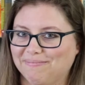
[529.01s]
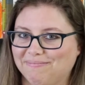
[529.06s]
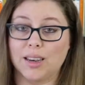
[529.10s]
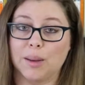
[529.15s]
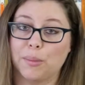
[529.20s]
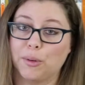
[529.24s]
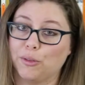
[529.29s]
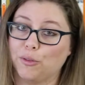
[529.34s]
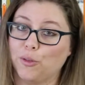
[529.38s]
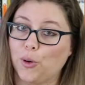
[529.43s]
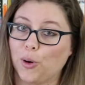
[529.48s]

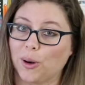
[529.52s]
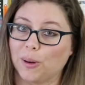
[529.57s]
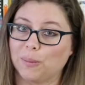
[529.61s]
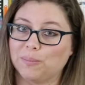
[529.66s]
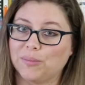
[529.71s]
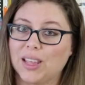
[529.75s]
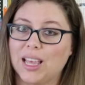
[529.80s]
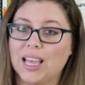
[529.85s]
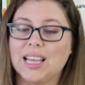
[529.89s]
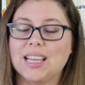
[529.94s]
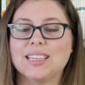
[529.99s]
Number 4,
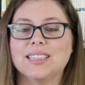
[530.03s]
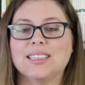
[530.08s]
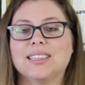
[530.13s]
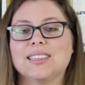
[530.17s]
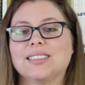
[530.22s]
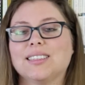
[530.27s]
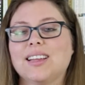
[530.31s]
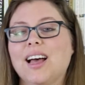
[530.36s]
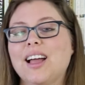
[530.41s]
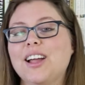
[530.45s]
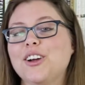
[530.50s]

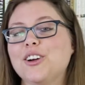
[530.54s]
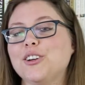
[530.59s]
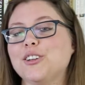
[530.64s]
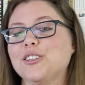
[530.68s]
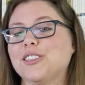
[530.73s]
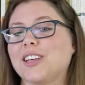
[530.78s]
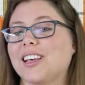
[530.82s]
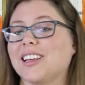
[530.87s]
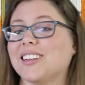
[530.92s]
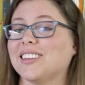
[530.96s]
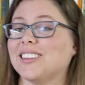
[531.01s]
desires
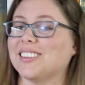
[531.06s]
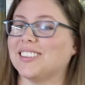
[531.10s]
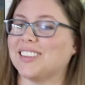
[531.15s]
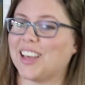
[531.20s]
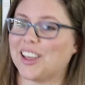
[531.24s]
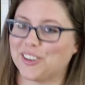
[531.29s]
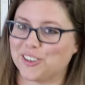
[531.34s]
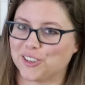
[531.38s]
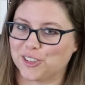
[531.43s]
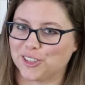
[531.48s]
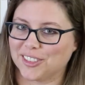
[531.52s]
and
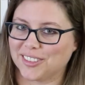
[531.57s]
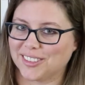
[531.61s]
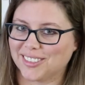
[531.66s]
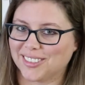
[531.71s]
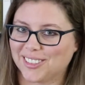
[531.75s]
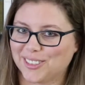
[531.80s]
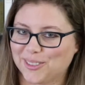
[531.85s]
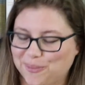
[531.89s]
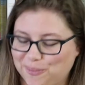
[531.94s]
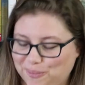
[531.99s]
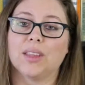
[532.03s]

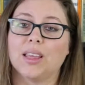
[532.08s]
intentions.